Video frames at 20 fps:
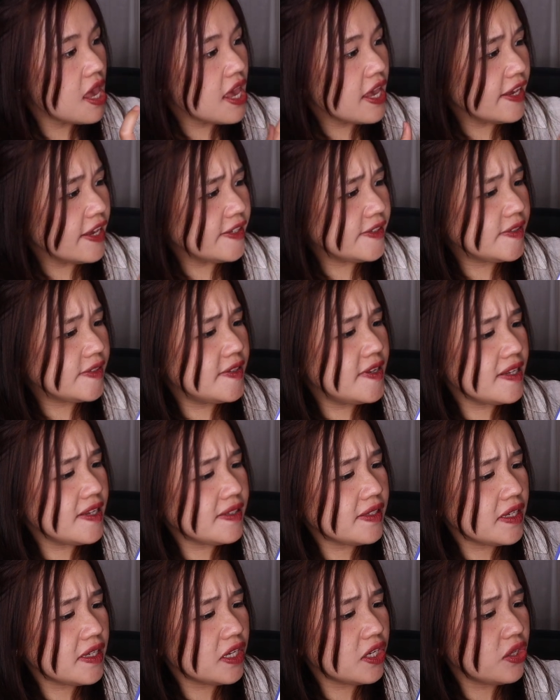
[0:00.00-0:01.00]
Is
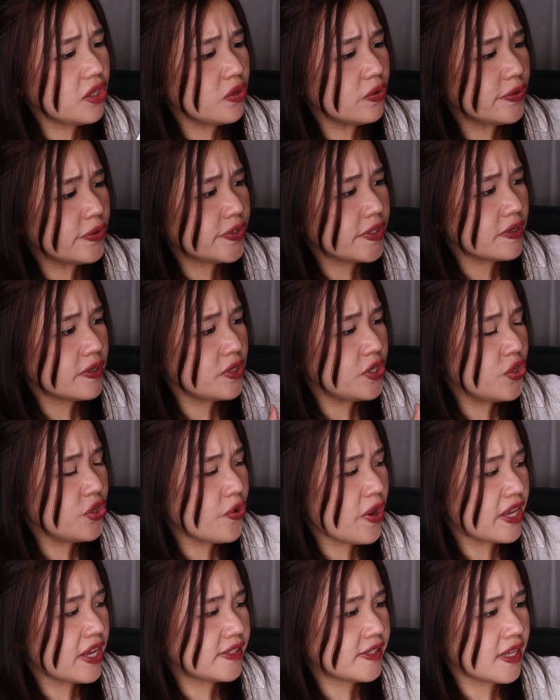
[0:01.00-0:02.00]
this in
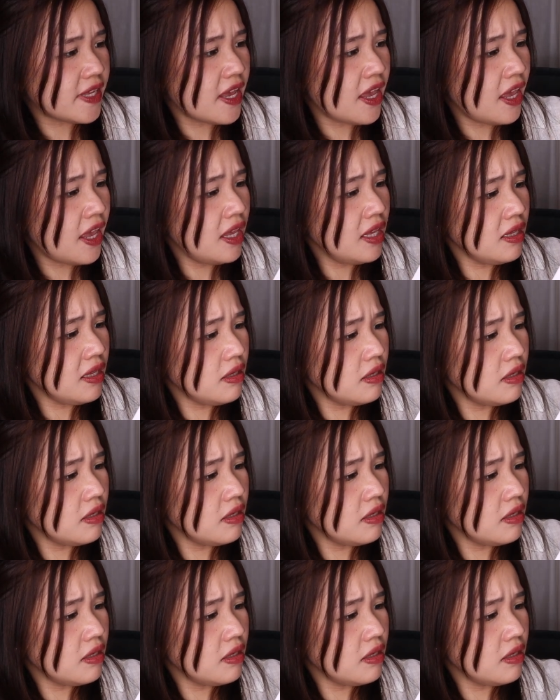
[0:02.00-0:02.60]
USA?